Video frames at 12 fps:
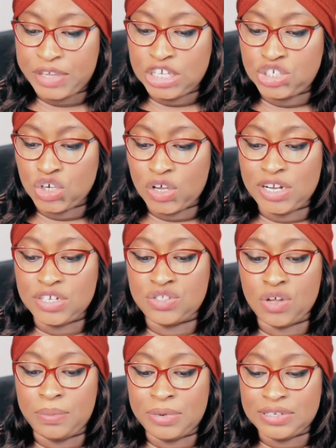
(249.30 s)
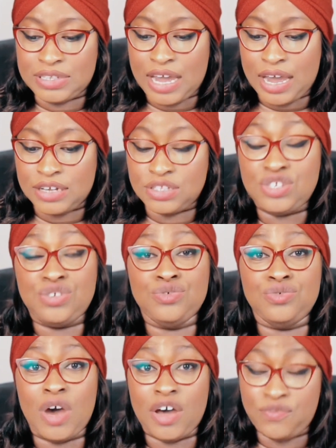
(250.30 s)
each other's numbers are
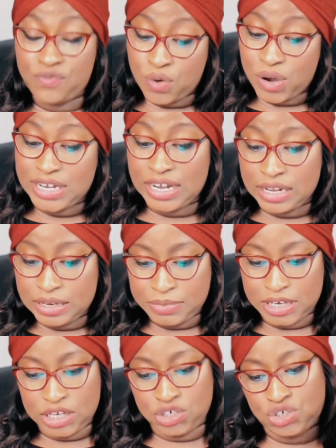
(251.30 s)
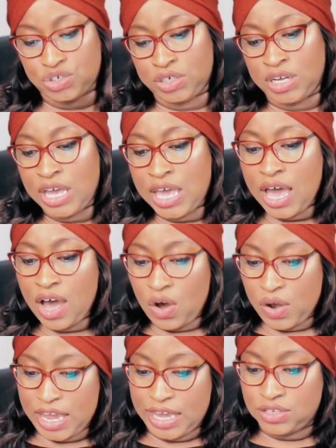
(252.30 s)
to avoid elimination.
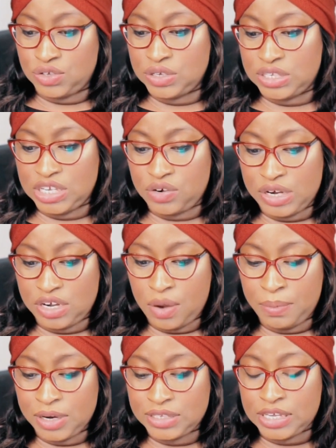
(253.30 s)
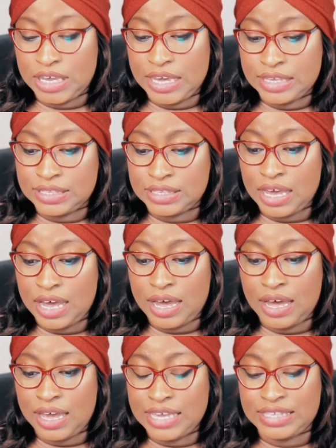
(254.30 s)
Okay, so secret numbers is,
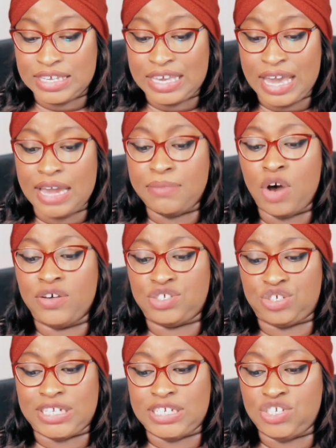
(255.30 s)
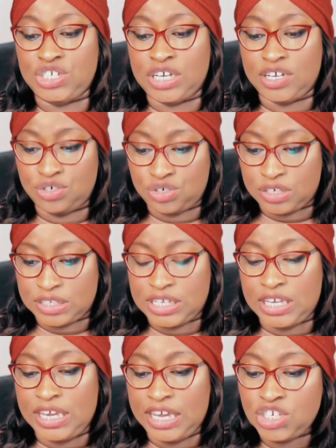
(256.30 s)
it's a game of strategy and trust.
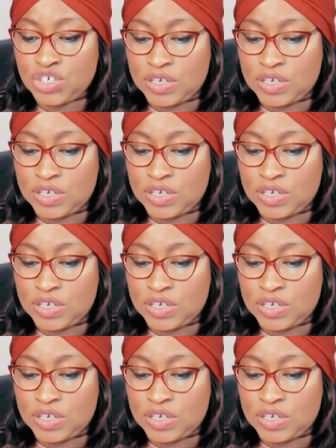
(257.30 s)
Each